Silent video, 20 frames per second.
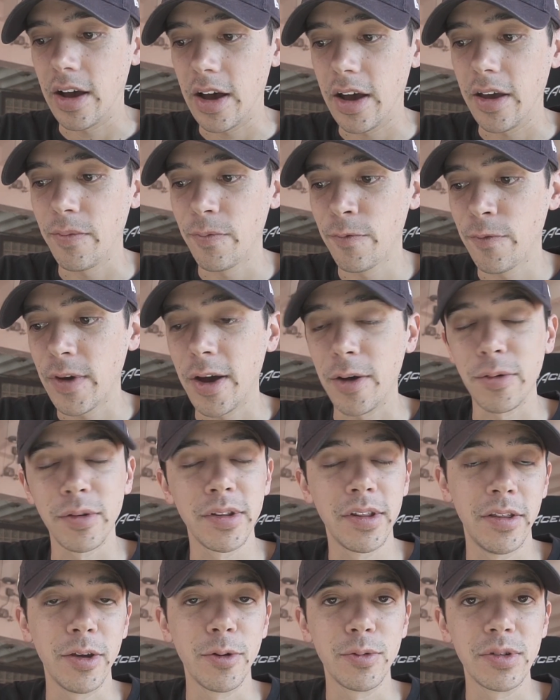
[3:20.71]
I
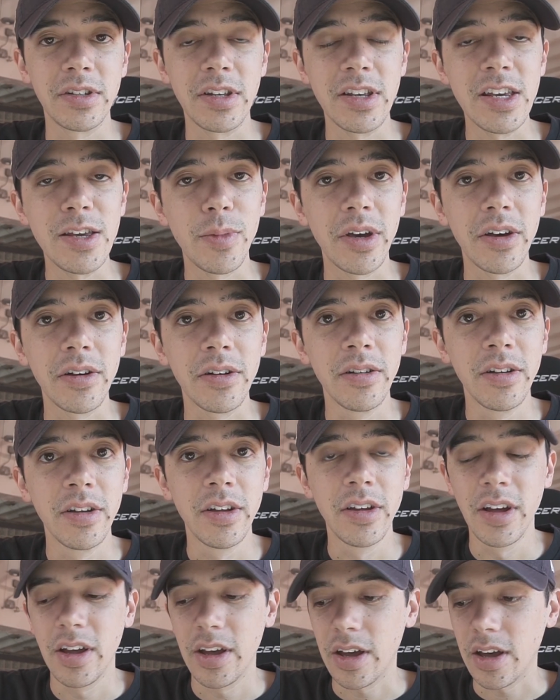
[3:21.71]
found that there was an email
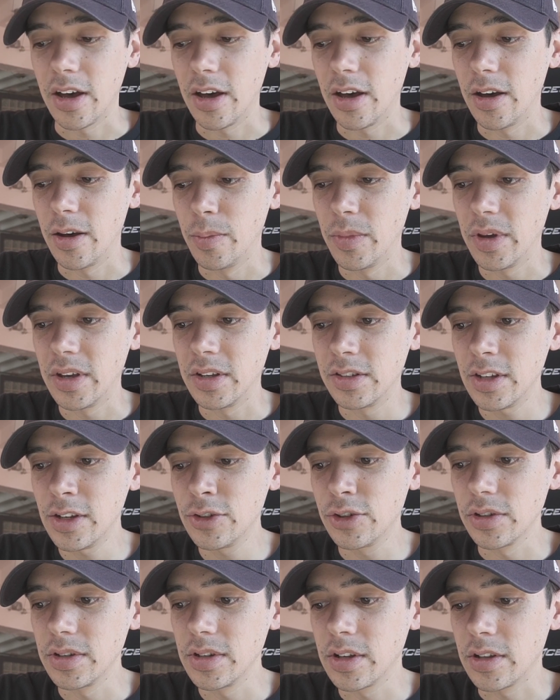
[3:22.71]

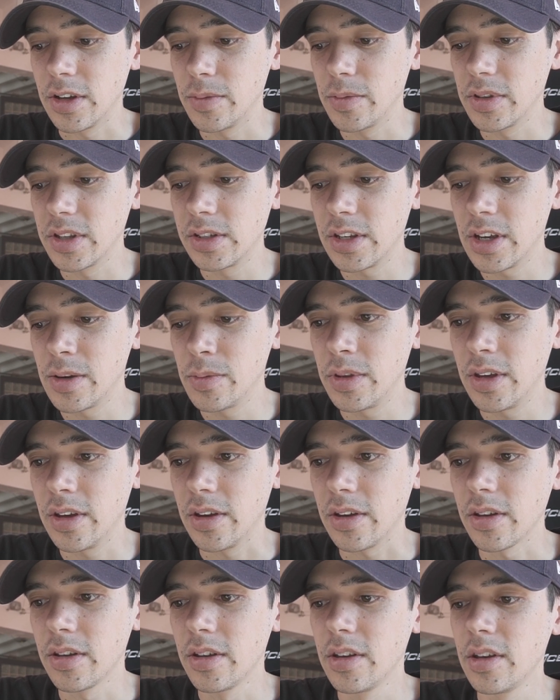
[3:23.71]
essentially claiming the same
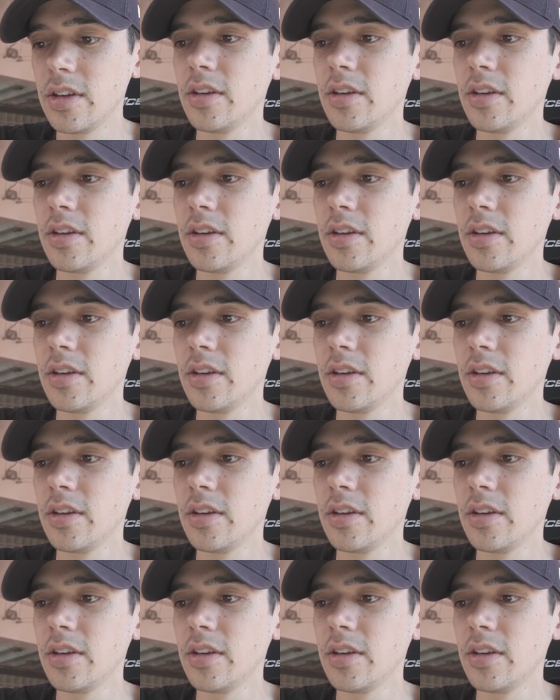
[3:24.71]
thing.